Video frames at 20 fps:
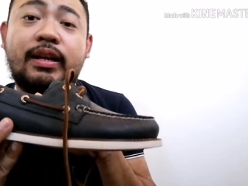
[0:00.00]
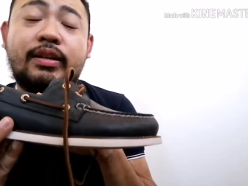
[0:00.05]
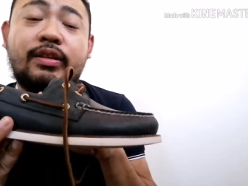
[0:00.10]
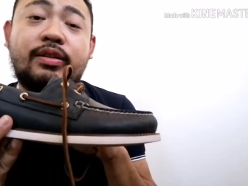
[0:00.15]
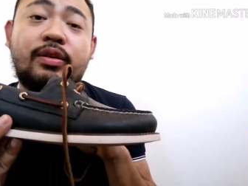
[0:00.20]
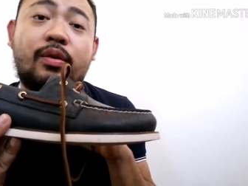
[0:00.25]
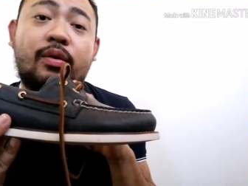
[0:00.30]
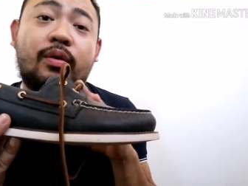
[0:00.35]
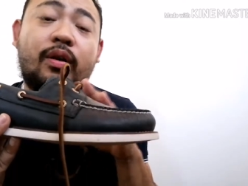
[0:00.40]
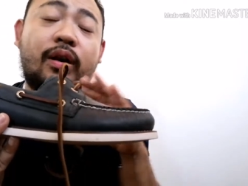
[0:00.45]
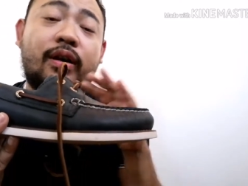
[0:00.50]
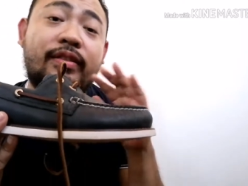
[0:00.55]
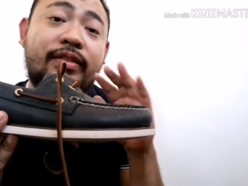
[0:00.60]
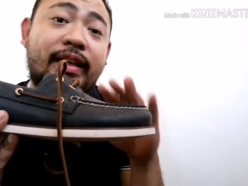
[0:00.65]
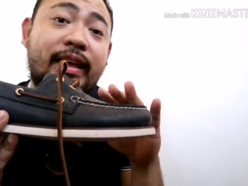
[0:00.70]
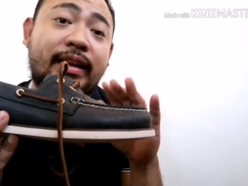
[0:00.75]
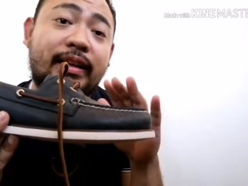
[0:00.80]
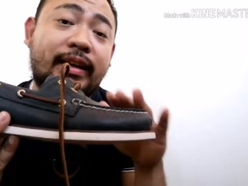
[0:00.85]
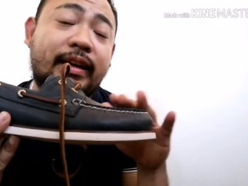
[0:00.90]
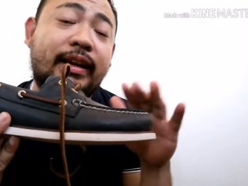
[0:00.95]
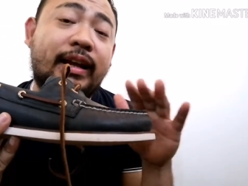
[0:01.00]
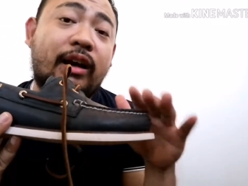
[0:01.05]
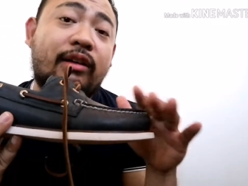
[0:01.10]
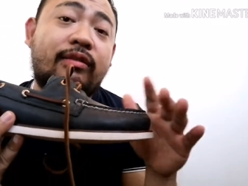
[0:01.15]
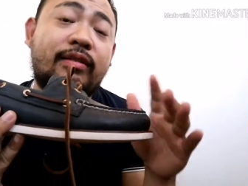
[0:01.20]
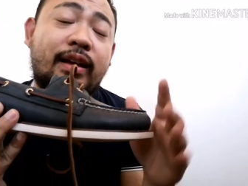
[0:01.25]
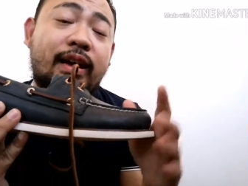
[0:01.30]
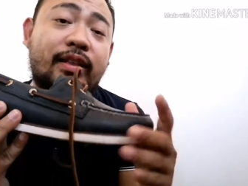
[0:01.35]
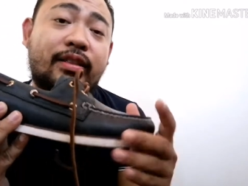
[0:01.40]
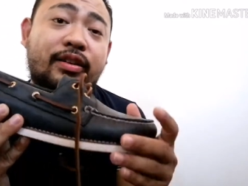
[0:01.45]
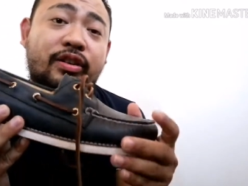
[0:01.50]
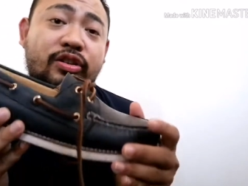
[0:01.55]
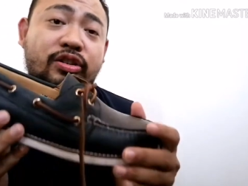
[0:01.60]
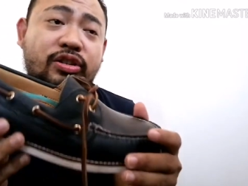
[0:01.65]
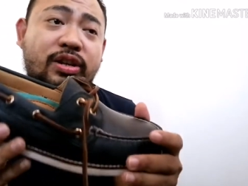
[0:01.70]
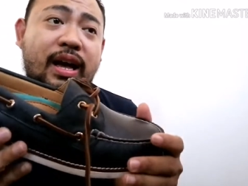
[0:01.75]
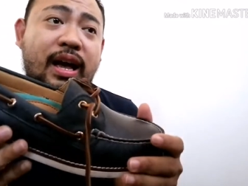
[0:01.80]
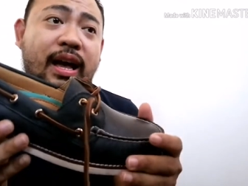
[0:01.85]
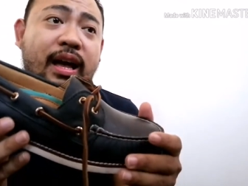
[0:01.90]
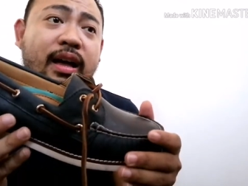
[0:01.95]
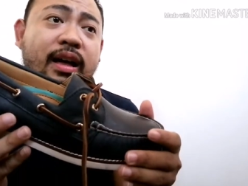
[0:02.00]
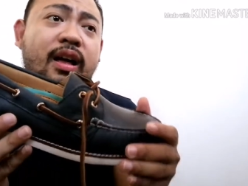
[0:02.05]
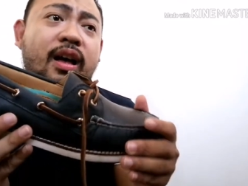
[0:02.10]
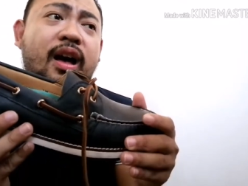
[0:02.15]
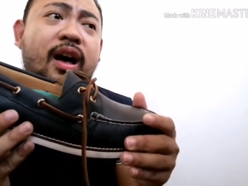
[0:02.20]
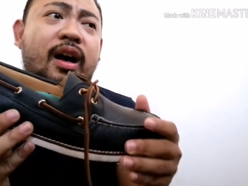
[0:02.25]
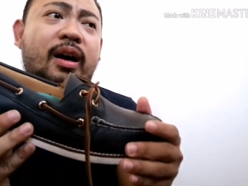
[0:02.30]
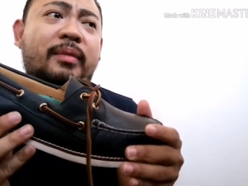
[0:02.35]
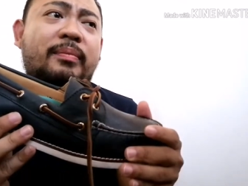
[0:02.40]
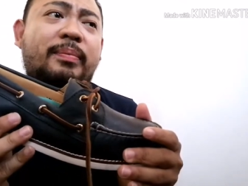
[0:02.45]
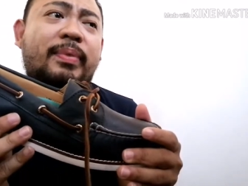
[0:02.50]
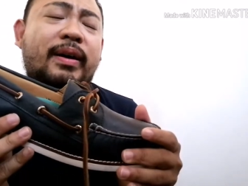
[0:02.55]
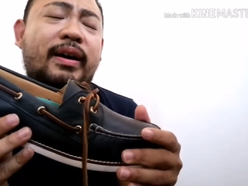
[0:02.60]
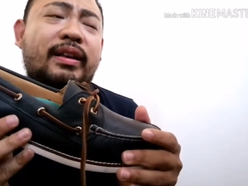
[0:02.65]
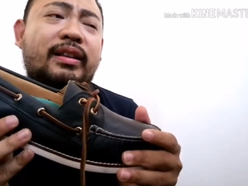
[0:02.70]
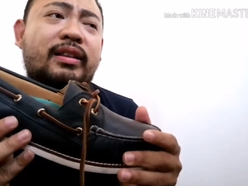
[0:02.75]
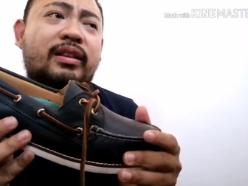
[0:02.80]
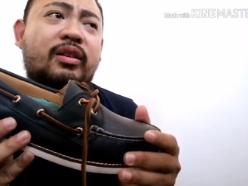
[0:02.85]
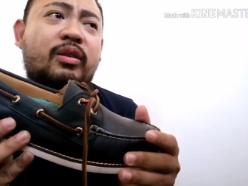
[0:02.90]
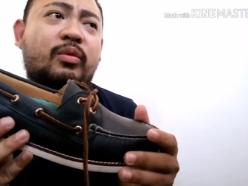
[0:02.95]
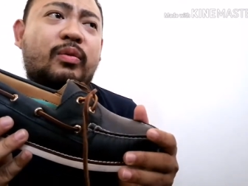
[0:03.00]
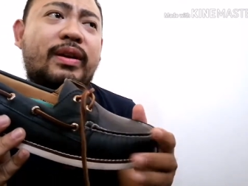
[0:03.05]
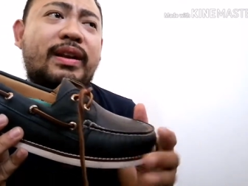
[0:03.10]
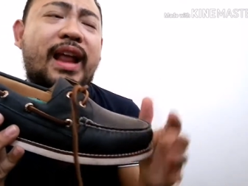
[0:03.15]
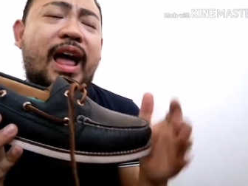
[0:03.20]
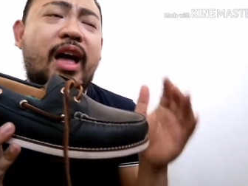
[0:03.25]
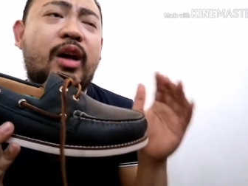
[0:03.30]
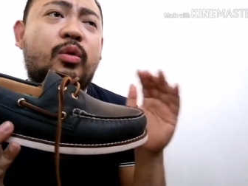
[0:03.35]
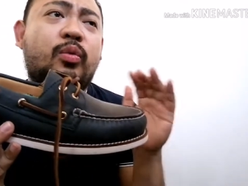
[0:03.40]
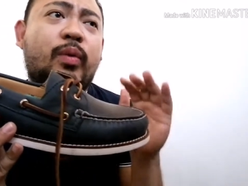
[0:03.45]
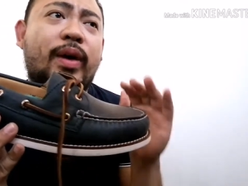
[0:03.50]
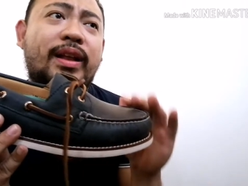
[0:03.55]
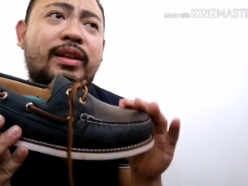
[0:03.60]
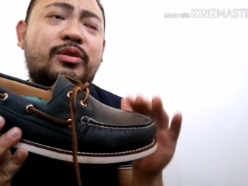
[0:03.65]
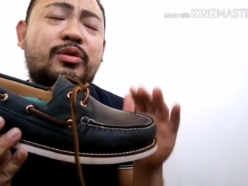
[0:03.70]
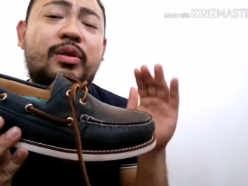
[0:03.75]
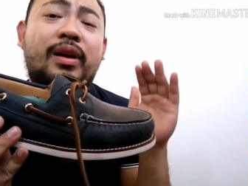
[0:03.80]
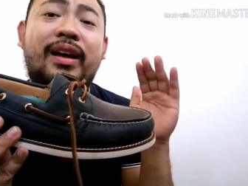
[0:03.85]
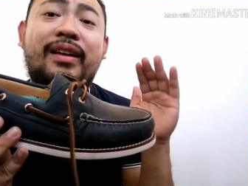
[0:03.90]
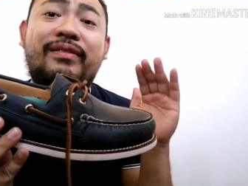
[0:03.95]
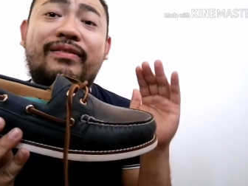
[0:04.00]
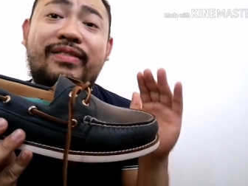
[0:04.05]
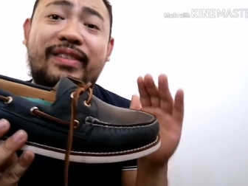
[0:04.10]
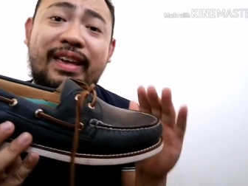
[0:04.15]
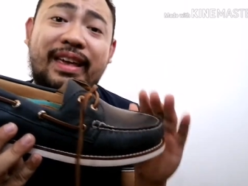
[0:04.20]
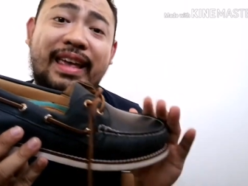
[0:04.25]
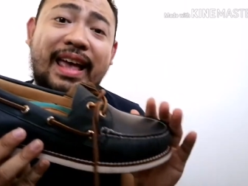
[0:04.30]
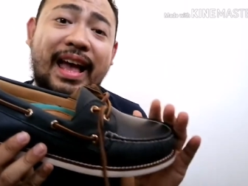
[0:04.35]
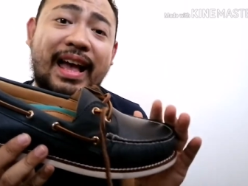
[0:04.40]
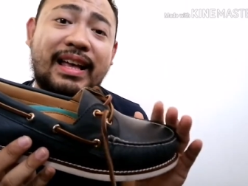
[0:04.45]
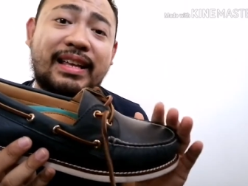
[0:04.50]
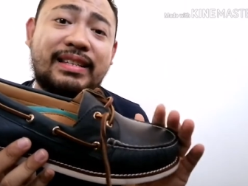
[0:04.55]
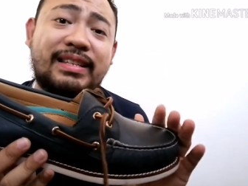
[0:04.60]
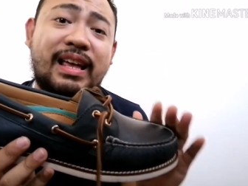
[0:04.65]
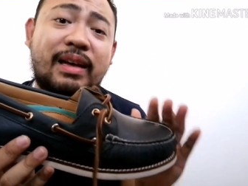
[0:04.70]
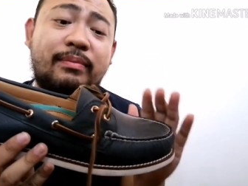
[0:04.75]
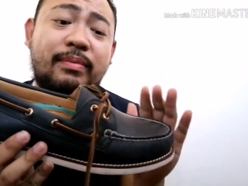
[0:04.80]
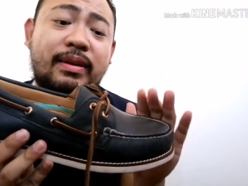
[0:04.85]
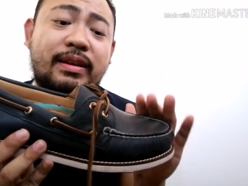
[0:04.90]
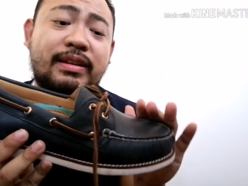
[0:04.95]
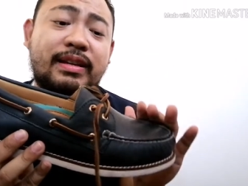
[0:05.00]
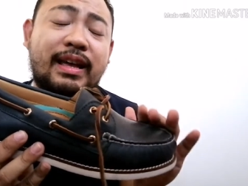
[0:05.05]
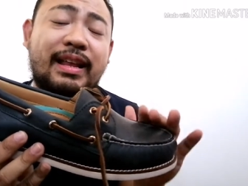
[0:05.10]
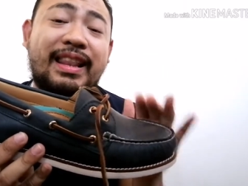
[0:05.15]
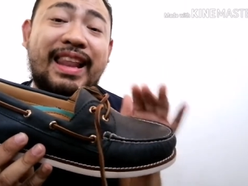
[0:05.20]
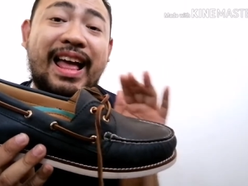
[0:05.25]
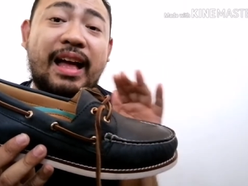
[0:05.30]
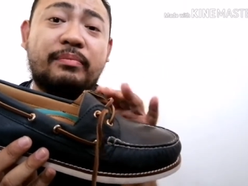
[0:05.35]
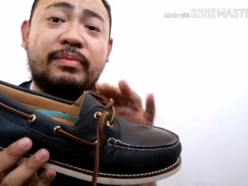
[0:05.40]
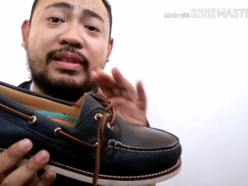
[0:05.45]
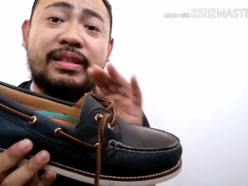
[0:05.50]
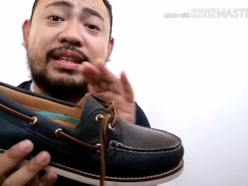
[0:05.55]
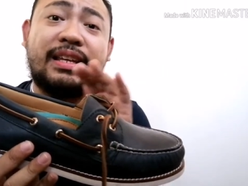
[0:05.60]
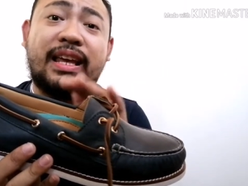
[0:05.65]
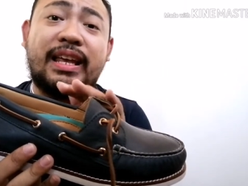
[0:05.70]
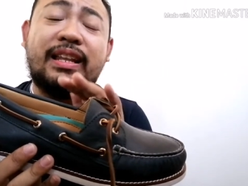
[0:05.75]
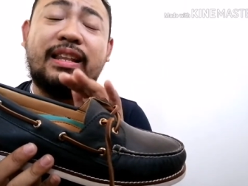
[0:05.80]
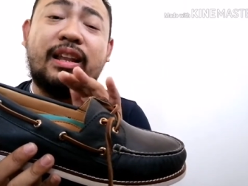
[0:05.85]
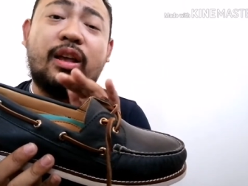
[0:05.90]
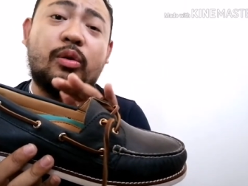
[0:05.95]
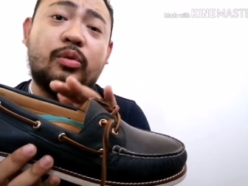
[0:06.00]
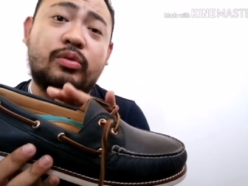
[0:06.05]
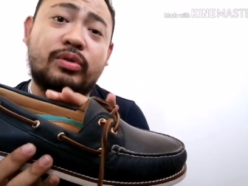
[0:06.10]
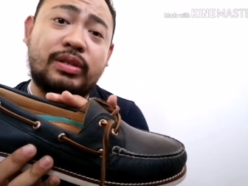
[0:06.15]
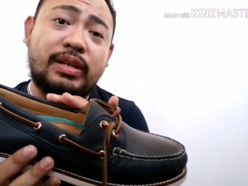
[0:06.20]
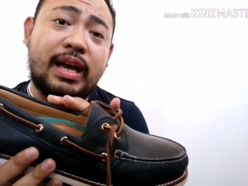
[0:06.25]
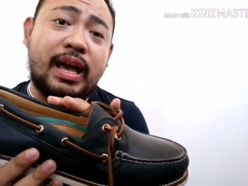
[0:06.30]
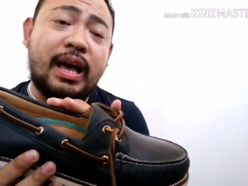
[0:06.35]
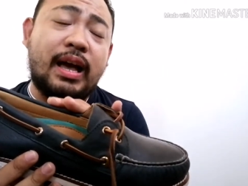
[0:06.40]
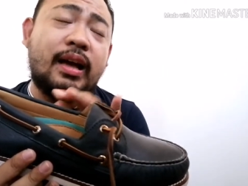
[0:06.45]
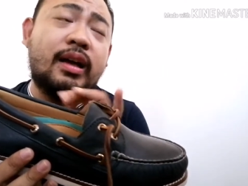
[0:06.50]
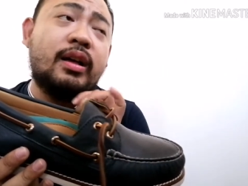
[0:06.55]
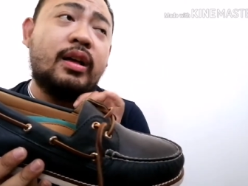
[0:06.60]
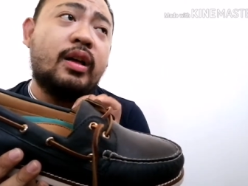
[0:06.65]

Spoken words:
So, authentic cow leather siya. But when I went to Evia, sabi niya, lambskin daw siya.